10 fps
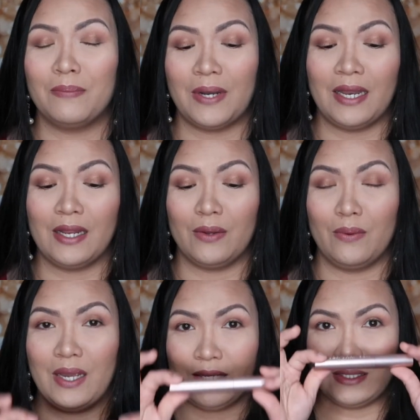But
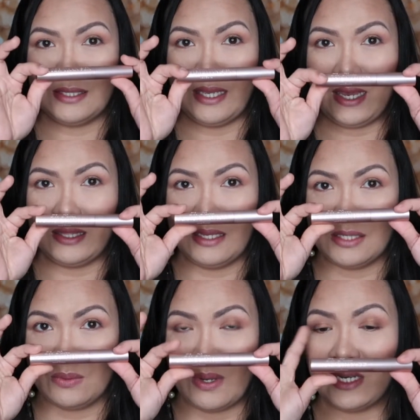anyways, yeah,
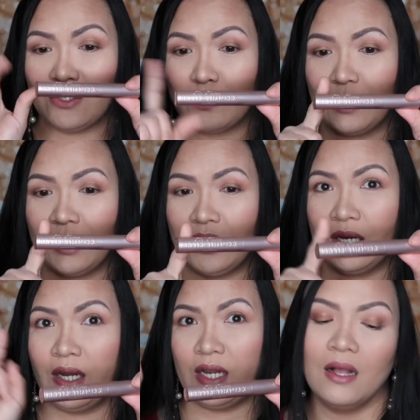this one is really
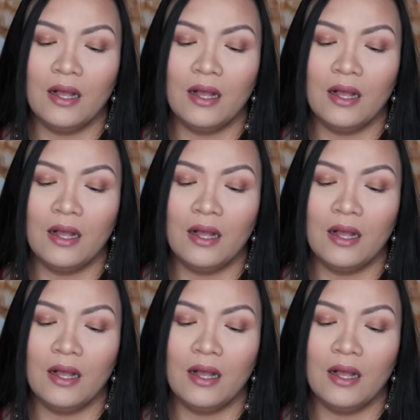good.